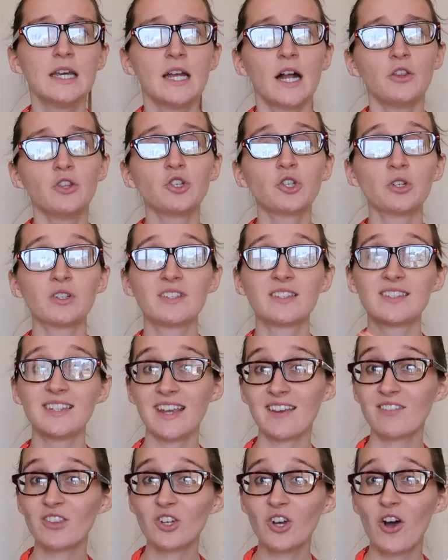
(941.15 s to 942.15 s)
And you could
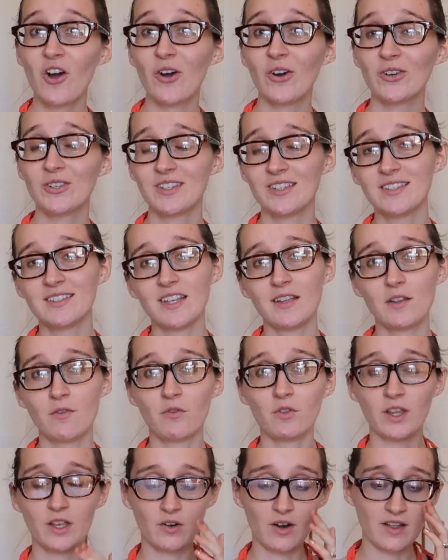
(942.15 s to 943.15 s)
save the cards and save
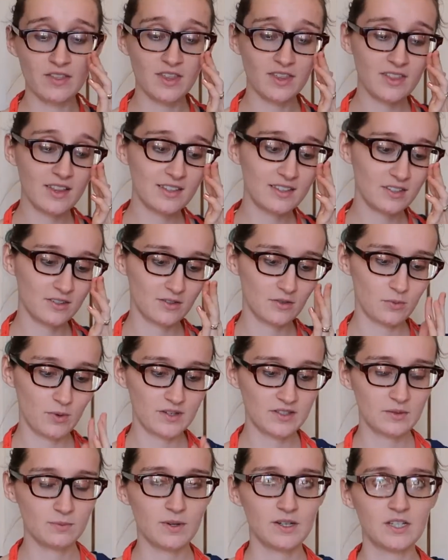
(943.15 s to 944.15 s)
them for later. I think that's a
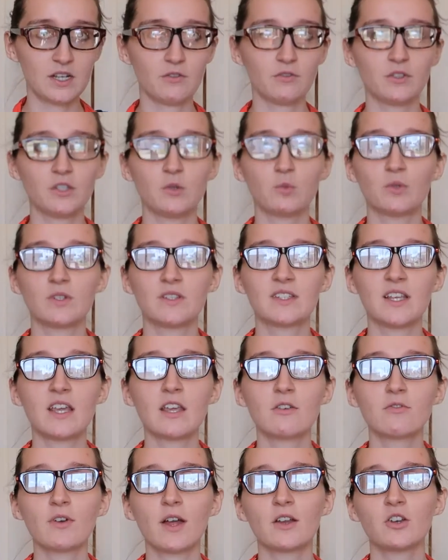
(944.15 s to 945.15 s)
recipe I definitely would
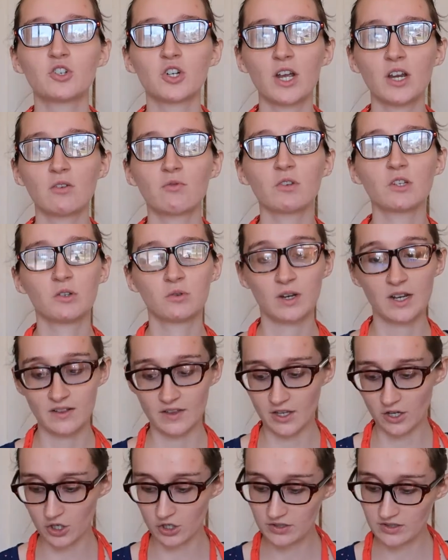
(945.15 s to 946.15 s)
save and try to recreate
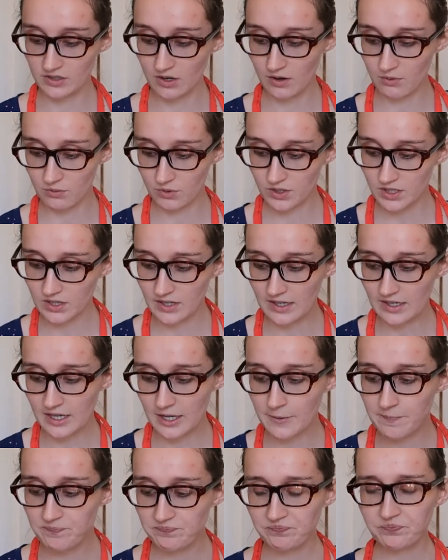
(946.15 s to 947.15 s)
later. So I really like
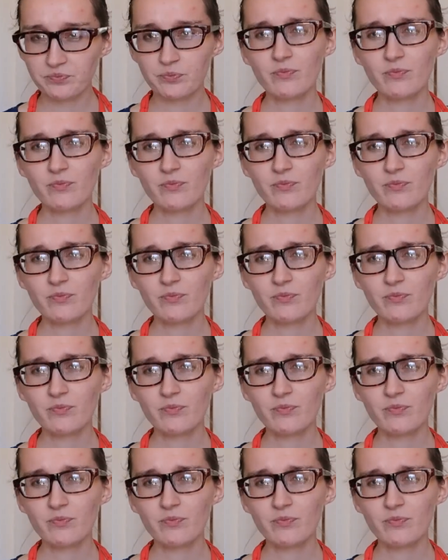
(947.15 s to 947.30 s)
it.